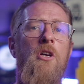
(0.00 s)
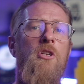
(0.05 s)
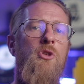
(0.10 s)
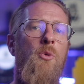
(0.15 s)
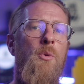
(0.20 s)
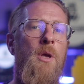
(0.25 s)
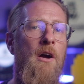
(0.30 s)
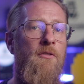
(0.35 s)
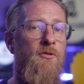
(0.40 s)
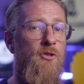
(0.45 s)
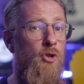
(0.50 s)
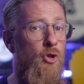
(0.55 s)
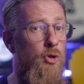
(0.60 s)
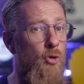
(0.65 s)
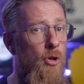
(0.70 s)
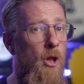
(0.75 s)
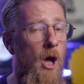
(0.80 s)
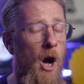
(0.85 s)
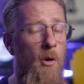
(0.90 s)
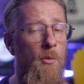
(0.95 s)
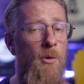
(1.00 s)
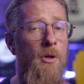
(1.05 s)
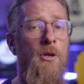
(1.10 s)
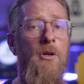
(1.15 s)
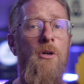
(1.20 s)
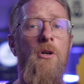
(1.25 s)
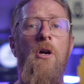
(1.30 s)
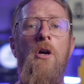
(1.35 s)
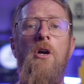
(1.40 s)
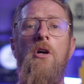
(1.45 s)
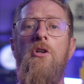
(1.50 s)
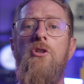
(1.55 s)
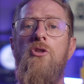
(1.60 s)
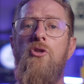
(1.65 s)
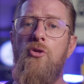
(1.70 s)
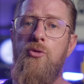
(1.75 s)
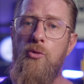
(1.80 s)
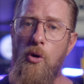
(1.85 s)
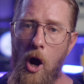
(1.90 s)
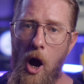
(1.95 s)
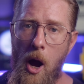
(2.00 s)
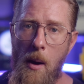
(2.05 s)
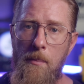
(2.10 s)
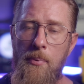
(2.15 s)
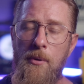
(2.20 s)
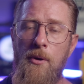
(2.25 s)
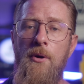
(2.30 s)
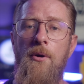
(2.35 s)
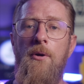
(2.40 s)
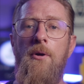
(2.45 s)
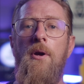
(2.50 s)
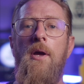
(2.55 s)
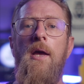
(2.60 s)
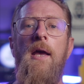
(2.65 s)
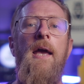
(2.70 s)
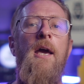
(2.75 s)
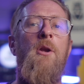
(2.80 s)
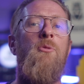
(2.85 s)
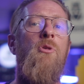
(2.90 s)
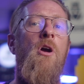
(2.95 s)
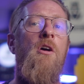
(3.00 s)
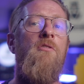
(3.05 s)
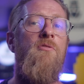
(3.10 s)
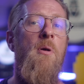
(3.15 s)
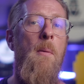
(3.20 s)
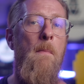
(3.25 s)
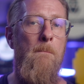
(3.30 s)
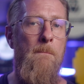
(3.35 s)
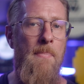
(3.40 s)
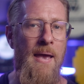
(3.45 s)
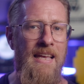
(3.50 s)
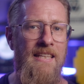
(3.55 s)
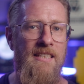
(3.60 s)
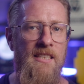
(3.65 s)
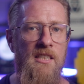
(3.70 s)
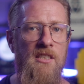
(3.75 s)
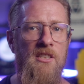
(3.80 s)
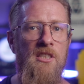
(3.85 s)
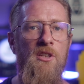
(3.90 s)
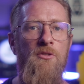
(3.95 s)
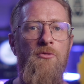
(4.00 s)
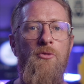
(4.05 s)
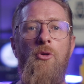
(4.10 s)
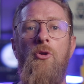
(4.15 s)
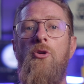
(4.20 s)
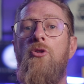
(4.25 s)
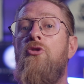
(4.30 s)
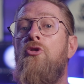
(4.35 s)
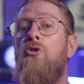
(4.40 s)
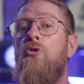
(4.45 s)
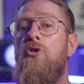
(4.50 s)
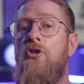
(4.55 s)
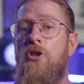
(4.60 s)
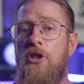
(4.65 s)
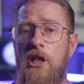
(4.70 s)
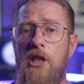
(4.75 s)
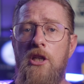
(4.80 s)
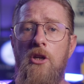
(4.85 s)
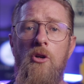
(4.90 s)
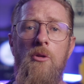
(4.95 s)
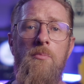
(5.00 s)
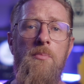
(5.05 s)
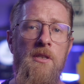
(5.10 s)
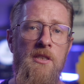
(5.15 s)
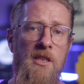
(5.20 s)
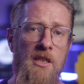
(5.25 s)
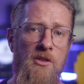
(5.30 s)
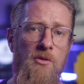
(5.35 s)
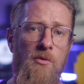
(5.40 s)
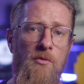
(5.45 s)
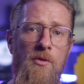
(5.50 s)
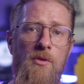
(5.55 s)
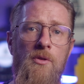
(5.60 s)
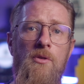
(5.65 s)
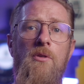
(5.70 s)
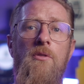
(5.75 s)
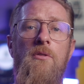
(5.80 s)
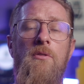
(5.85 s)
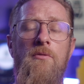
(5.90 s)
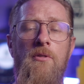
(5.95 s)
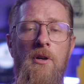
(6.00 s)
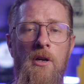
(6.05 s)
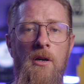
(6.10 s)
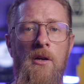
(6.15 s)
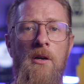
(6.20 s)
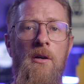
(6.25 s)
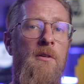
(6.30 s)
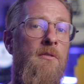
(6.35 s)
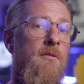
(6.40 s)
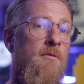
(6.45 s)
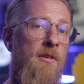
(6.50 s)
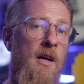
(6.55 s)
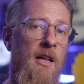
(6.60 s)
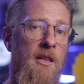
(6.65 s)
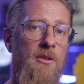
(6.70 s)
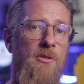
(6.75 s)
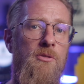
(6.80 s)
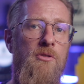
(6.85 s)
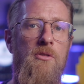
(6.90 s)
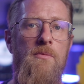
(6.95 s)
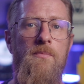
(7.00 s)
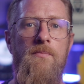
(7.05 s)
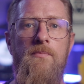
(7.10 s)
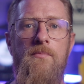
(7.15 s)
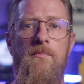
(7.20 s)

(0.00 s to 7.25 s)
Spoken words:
So we have to lower, to upper, and we have base64 to decode base64 values.